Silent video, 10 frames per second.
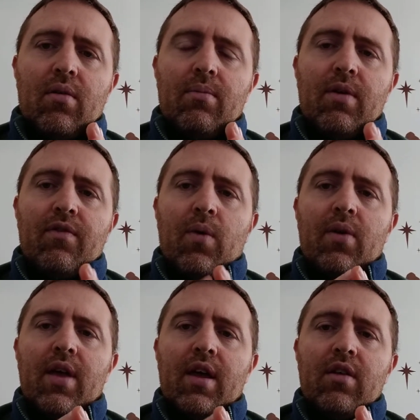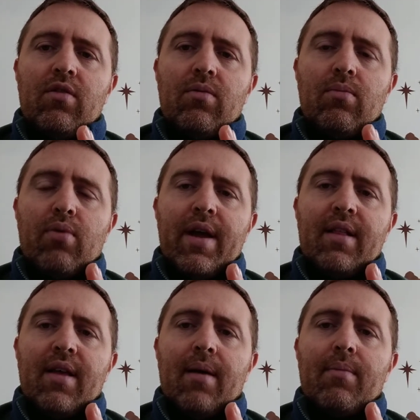before they can break
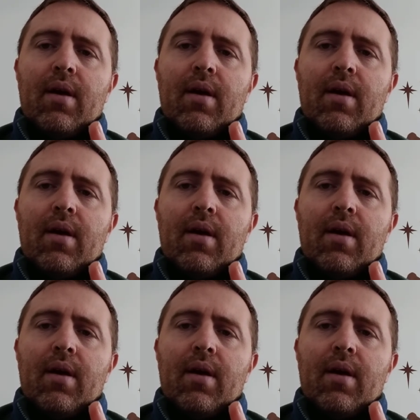them